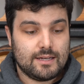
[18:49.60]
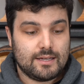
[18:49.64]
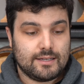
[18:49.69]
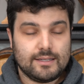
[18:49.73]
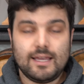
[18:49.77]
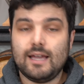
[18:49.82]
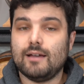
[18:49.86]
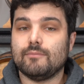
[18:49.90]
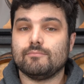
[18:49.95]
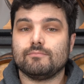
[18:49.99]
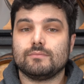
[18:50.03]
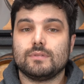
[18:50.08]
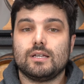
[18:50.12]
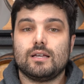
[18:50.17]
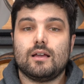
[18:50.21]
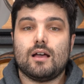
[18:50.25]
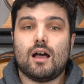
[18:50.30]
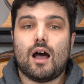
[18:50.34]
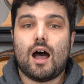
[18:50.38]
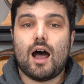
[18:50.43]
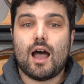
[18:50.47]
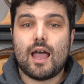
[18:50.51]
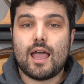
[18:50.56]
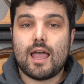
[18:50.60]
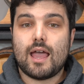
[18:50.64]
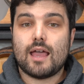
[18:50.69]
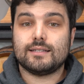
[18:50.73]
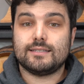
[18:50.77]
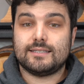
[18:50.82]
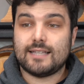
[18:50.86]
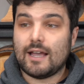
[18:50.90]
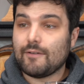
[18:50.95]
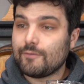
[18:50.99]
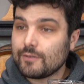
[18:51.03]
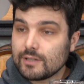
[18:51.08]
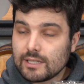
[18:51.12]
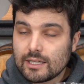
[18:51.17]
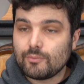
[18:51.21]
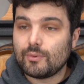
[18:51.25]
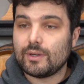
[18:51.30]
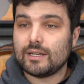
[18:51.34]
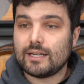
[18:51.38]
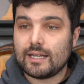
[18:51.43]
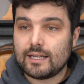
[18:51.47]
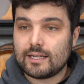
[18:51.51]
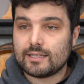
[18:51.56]
yeah,
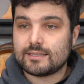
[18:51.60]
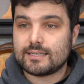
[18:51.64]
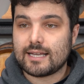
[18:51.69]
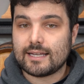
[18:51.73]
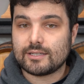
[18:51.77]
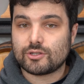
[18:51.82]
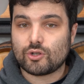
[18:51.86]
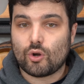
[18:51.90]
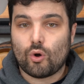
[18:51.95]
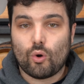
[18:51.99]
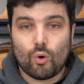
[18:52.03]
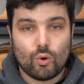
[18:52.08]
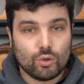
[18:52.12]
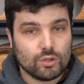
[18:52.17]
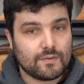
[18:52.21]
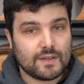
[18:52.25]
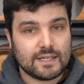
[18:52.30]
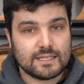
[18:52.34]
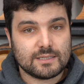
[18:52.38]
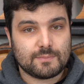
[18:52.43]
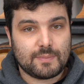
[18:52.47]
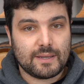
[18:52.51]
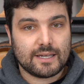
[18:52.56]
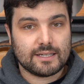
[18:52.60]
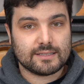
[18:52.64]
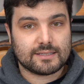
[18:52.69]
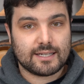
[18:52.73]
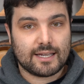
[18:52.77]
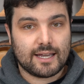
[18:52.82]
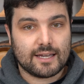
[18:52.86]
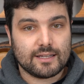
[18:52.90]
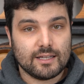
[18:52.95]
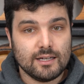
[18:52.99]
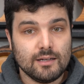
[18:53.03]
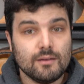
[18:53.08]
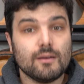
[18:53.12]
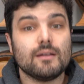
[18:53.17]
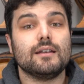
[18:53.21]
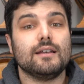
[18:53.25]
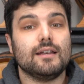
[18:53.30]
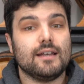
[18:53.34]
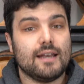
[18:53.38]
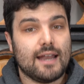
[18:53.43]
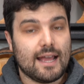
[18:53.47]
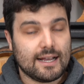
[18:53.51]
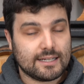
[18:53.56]
we need to taste all of these beers together.
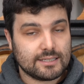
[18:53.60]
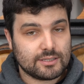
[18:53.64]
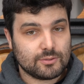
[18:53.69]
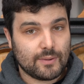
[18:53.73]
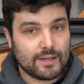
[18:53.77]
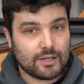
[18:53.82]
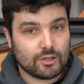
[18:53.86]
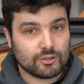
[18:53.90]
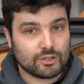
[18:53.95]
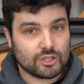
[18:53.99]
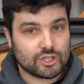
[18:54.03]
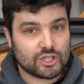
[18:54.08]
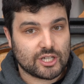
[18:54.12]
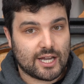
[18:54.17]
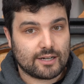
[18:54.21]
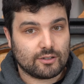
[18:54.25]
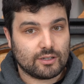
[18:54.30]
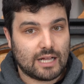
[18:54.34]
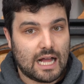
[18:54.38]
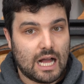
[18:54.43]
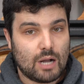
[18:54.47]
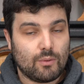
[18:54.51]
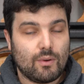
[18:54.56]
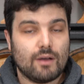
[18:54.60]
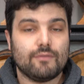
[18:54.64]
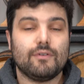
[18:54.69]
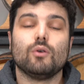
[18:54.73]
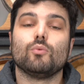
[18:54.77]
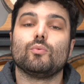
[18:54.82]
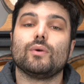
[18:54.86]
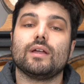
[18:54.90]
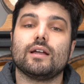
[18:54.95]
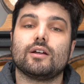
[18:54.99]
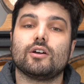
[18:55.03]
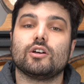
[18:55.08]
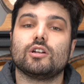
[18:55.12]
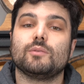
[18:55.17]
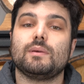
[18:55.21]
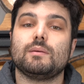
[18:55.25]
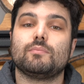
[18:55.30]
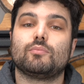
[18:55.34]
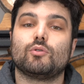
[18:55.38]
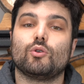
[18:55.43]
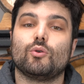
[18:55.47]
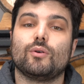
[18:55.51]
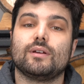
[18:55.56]
Next week on the channel, however, we are going to
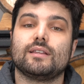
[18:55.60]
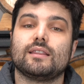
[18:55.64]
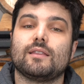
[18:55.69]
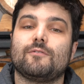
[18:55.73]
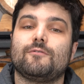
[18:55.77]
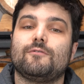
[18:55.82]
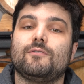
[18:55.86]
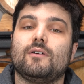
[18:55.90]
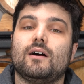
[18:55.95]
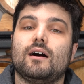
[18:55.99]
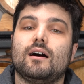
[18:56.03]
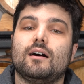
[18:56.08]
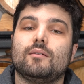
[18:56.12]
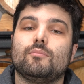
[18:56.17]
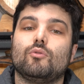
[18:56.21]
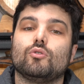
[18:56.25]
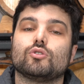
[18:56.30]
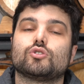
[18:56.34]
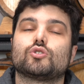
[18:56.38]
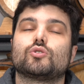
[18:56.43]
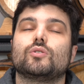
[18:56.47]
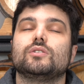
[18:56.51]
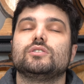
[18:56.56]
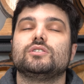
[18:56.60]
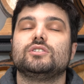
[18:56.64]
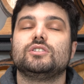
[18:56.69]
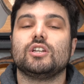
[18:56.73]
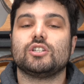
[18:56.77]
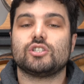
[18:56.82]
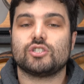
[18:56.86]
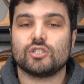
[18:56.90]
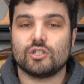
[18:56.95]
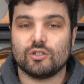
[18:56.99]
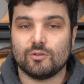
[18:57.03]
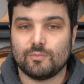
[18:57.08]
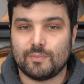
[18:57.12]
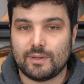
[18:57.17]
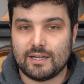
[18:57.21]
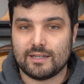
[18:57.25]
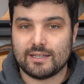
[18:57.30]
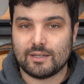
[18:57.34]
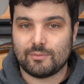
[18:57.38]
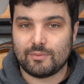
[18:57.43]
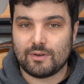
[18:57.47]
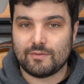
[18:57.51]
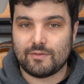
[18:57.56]
be brewing the far more traditional
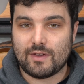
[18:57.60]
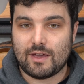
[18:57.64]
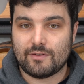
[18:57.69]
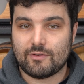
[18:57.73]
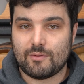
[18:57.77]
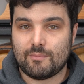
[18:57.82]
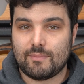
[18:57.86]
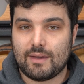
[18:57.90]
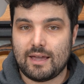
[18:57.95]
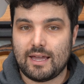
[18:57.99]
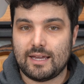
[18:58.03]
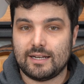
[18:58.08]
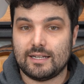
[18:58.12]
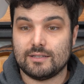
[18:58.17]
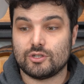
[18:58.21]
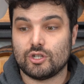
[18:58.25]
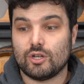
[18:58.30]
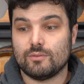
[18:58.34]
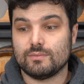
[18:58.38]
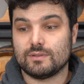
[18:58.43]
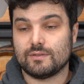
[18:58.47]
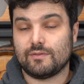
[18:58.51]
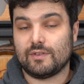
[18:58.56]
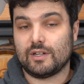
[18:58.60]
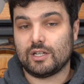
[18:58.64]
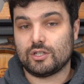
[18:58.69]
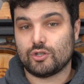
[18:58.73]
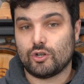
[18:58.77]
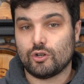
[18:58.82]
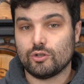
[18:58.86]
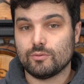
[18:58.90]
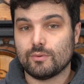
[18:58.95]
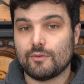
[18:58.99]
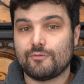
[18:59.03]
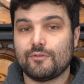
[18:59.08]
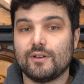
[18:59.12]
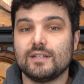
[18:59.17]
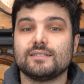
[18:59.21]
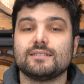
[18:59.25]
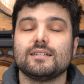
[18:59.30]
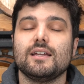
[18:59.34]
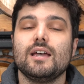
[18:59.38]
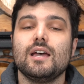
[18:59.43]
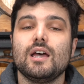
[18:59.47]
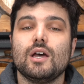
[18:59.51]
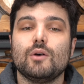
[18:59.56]
beer that we've ever made in terms of an
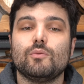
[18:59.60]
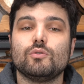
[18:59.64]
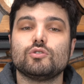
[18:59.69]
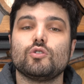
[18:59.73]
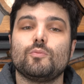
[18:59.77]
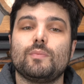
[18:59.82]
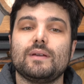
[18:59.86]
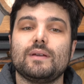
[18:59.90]
Oktoberfest, which will